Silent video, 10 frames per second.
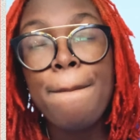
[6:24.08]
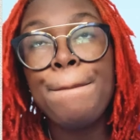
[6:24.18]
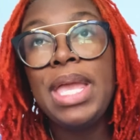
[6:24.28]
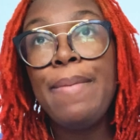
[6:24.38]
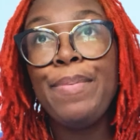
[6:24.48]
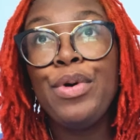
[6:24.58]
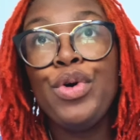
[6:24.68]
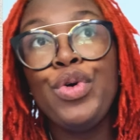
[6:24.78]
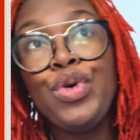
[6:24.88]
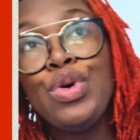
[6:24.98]

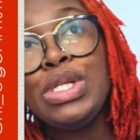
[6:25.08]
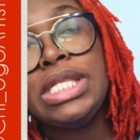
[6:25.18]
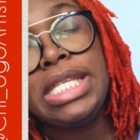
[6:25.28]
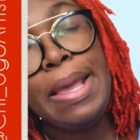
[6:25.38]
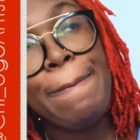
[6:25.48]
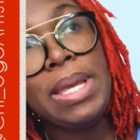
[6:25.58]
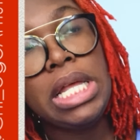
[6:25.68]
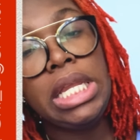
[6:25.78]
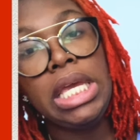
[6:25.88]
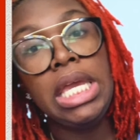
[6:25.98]
People who
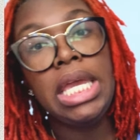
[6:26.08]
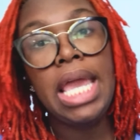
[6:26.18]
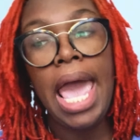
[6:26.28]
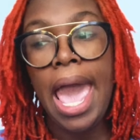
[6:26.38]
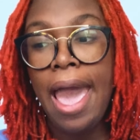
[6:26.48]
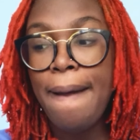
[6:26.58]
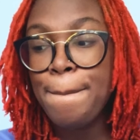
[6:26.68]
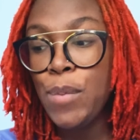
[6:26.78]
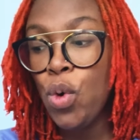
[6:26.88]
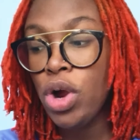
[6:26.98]
typically
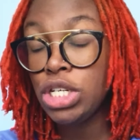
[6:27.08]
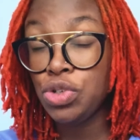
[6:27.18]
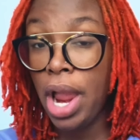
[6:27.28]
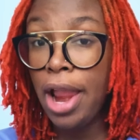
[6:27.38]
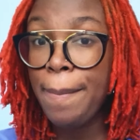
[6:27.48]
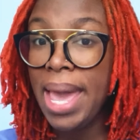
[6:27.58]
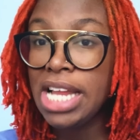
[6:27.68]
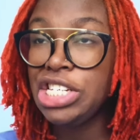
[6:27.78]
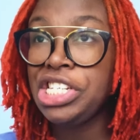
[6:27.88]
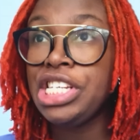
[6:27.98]
have more drier
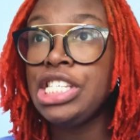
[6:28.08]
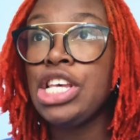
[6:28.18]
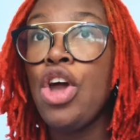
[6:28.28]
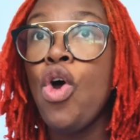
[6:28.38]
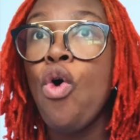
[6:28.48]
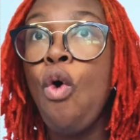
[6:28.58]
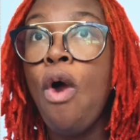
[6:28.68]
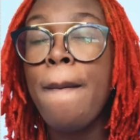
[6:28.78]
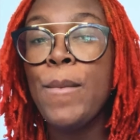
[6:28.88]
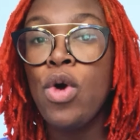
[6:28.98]
patches
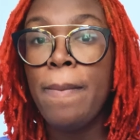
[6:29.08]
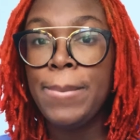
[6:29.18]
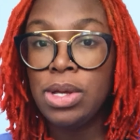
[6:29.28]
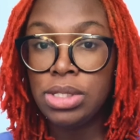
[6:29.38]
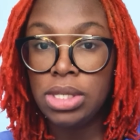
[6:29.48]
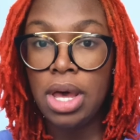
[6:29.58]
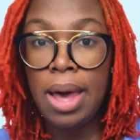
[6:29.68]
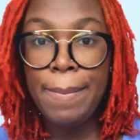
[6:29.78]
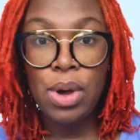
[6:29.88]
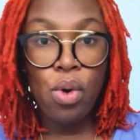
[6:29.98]
or more built
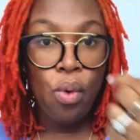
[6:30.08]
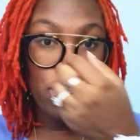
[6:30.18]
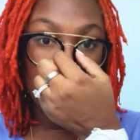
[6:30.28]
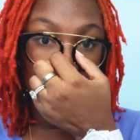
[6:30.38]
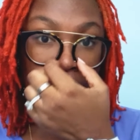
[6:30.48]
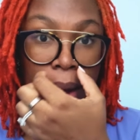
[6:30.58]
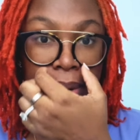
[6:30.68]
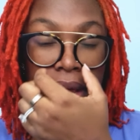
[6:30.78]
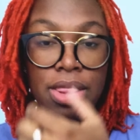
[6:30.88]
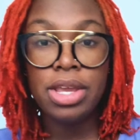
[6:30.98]
up oil
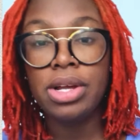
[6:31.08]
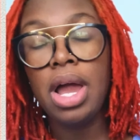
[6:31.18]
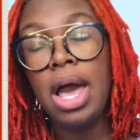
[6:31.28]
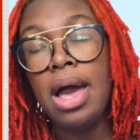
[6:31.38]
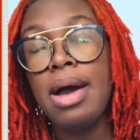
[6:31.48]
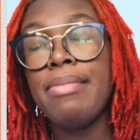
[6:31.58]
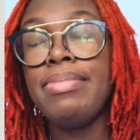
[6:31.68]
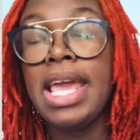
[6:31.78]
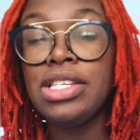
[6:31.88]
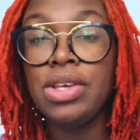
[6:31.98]
trapped in their
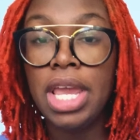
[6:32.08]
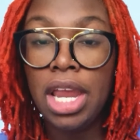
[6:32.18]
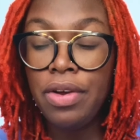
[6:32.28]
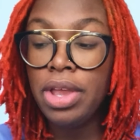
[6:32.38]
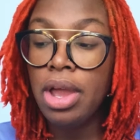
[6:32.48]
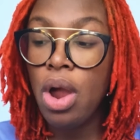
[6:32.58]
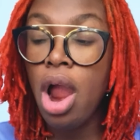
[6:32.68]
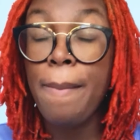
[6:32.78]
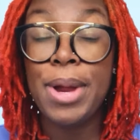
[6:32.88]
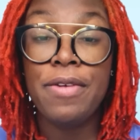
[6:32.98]
nasal area
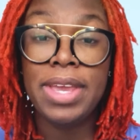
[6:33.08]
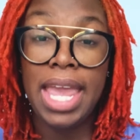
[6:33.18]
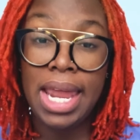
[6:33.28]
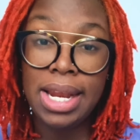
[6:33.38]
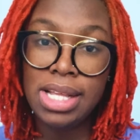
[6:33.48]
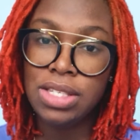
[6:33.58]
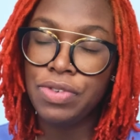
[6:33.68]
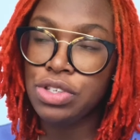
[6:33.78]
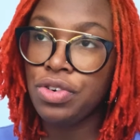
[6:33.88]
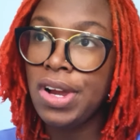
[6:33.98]
are perfect candidates
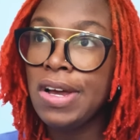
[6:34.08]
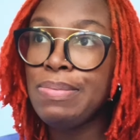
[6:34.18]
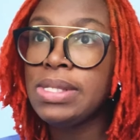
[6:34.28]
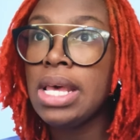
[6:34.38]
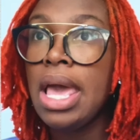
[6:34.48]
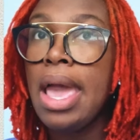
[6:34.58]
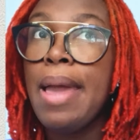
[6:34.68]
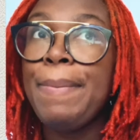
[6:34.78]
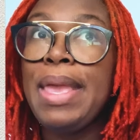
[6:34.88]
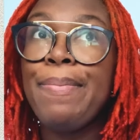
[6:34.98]
for scrubs.
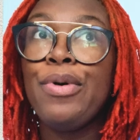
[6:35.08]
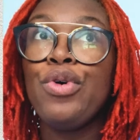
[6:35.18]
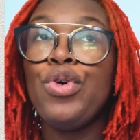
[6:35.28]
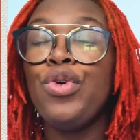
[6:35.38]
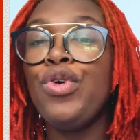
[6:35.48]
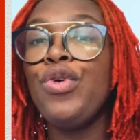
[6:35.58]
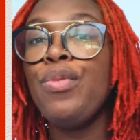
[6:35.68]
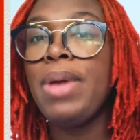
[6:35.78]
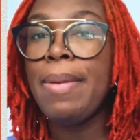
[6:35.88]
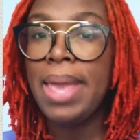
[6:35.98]
People
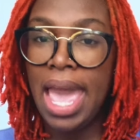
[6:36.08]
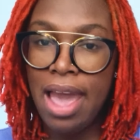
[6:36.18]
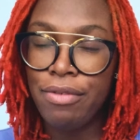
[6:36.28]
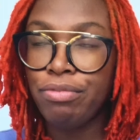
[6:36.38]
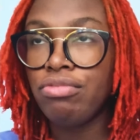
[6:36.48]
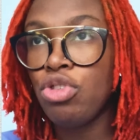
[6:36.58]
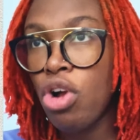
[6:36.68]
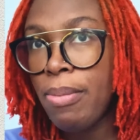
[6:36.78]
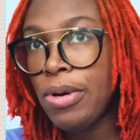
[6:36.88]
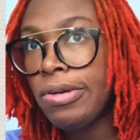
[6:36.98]
who maybe have
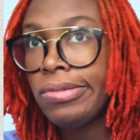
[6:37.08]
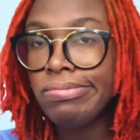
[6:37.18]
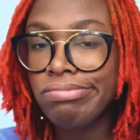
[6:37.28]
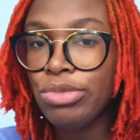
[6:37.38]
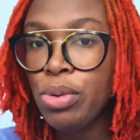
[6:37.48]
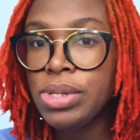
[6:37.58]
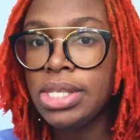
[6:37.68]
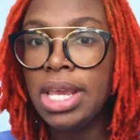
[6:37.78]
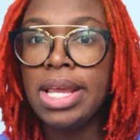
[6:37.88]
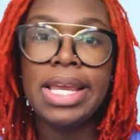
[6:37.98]
normal
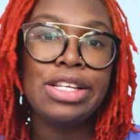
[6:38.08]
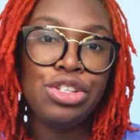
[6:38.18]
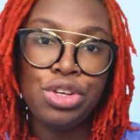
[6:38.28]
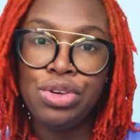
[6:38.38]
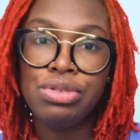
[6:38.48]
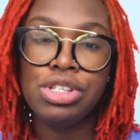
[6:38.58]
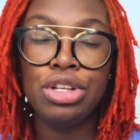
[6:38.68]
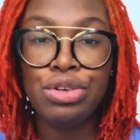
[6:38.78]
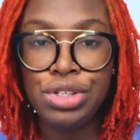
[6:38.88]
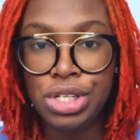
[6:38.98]
skin can do
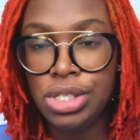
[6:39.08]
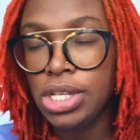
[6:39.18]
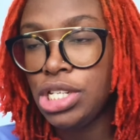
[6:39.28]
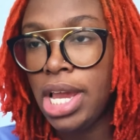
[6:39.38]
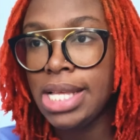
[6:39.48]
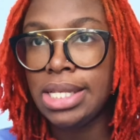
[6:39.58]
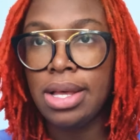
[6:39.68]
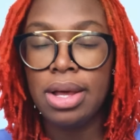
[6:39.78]
solutions such as